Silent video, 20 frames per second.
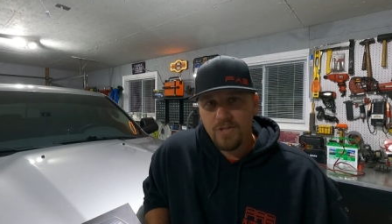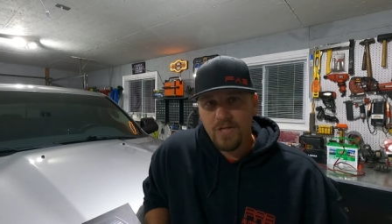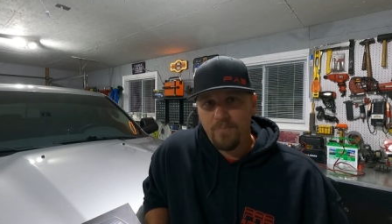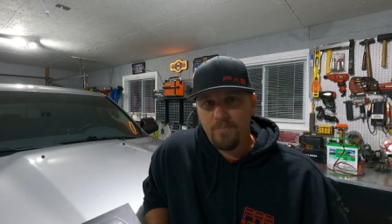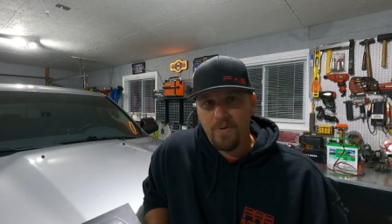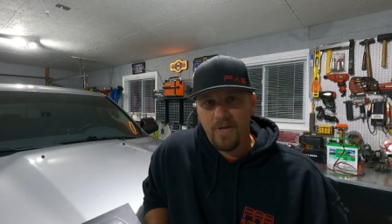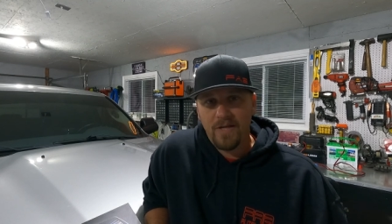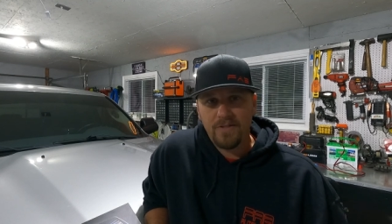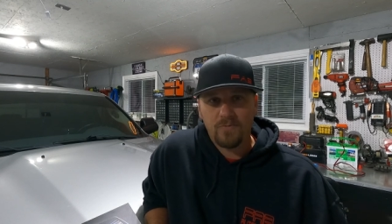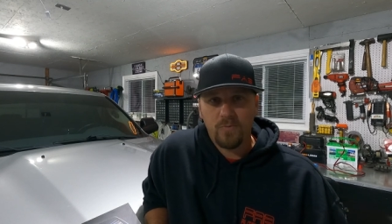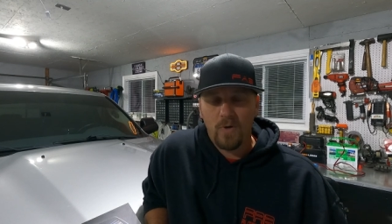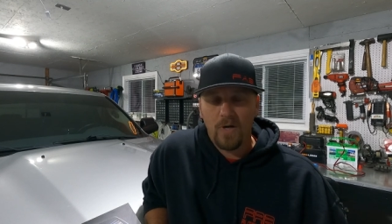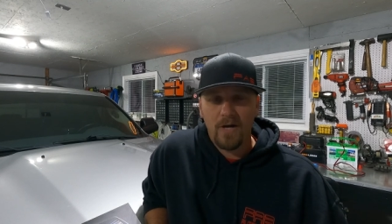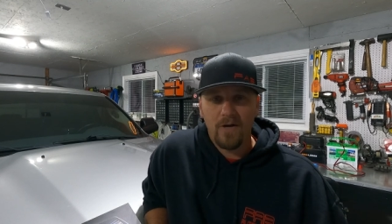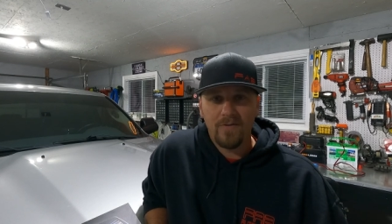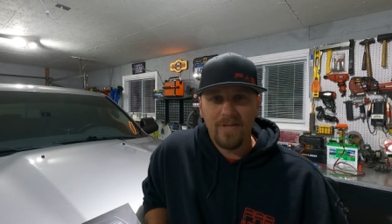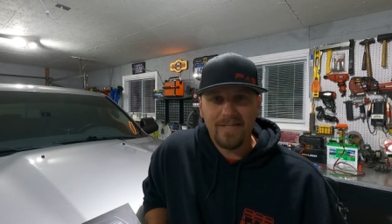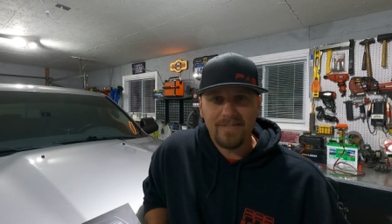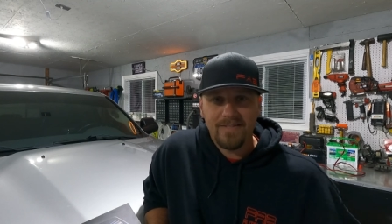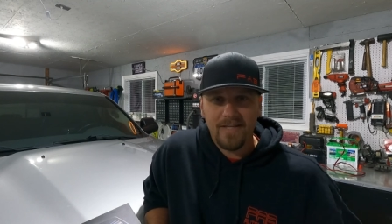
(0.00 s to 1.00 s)
GPS
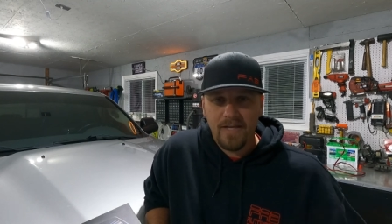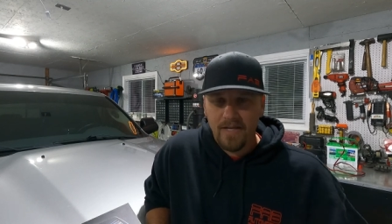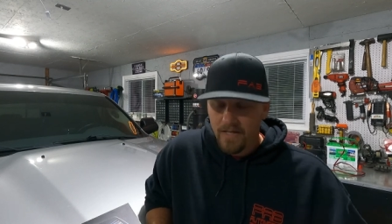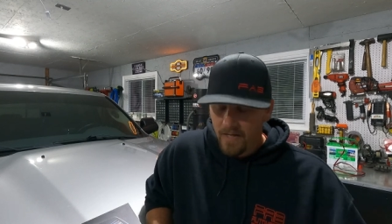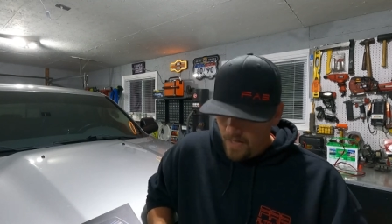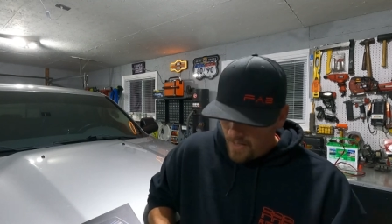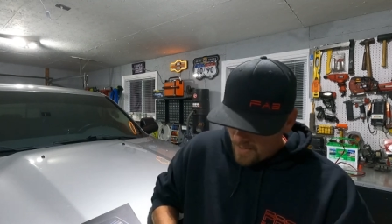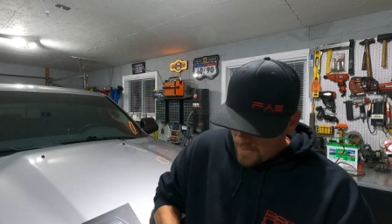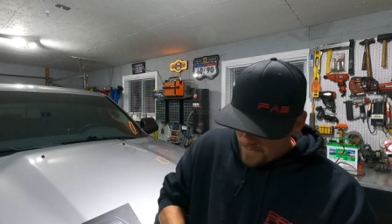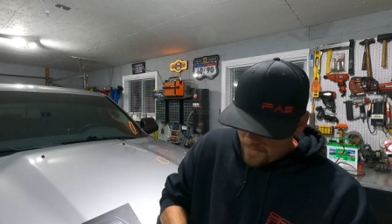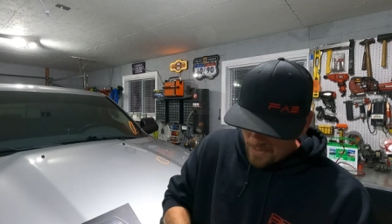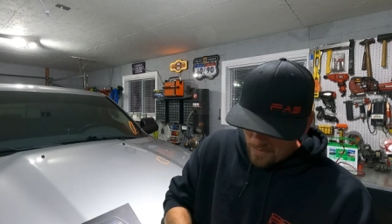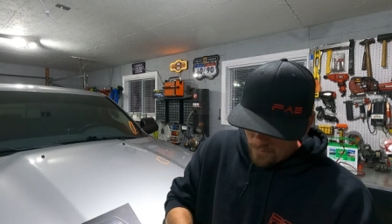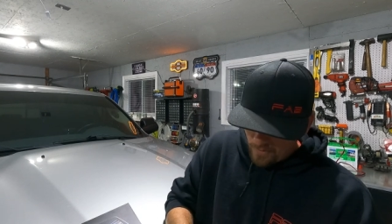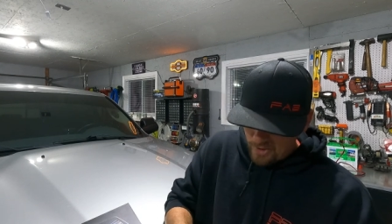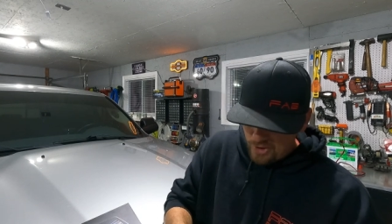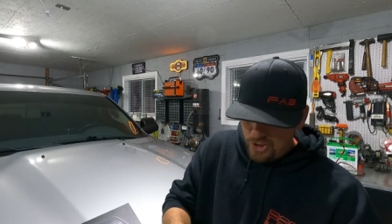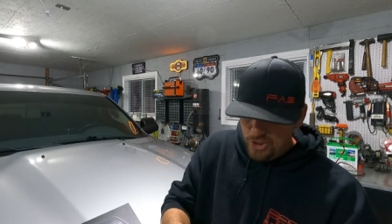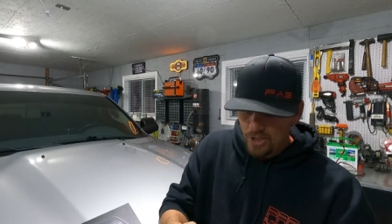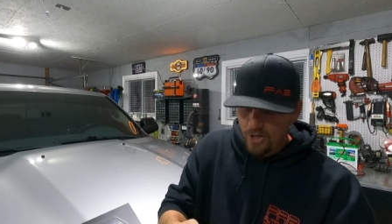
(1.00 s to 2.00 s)
wire and that's it. Now, I
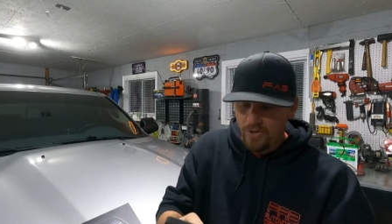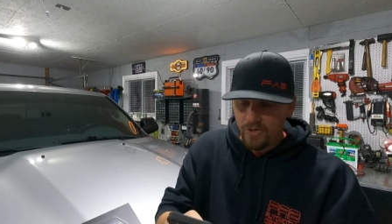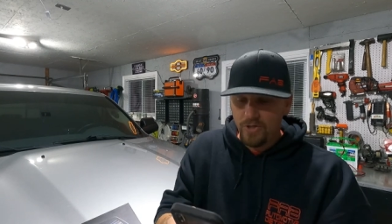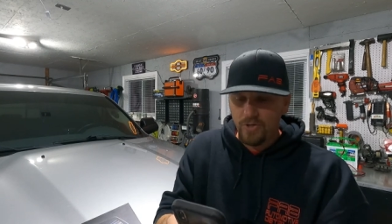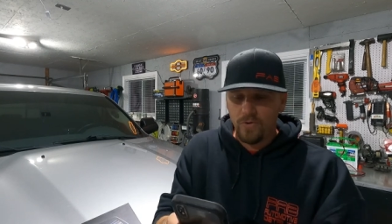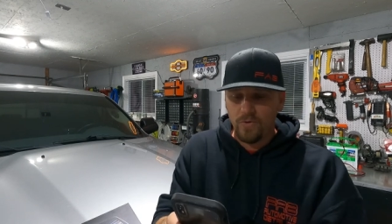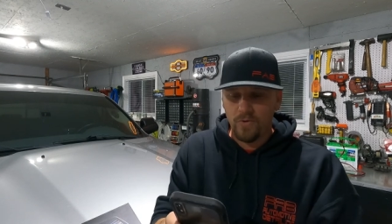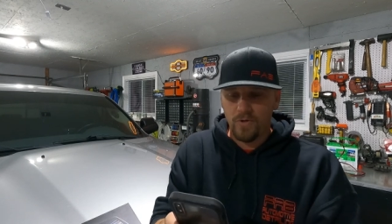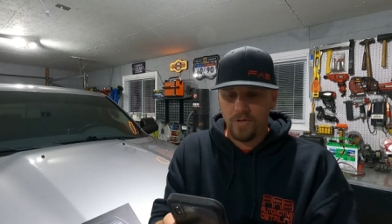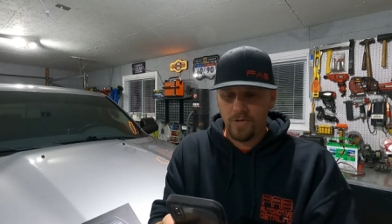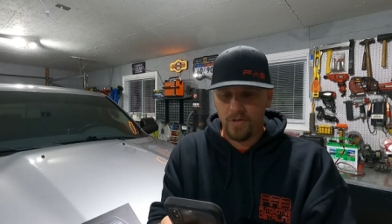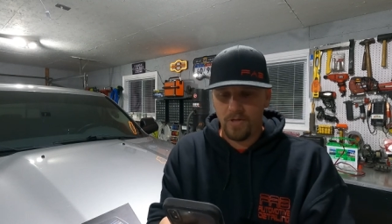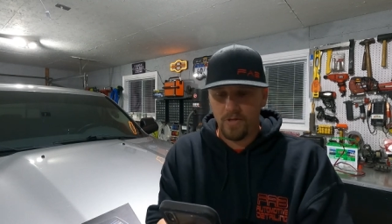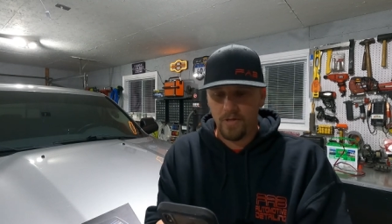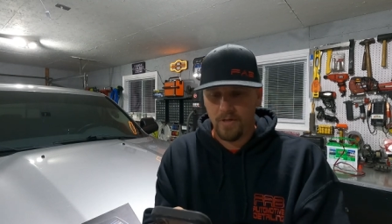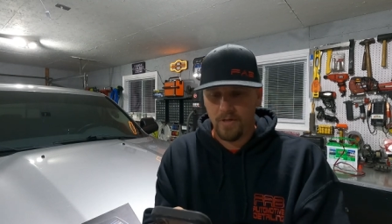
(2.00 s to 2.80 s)
wanna show you